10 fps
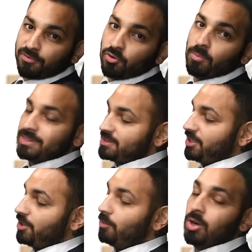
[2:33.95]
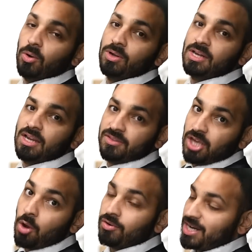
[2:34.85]
Performance steering wheel.
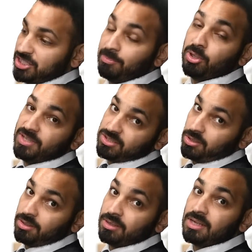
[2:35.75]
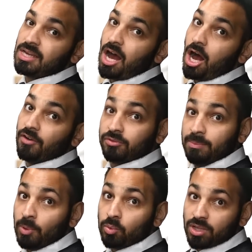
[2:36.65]
The owner actually put this on after he bought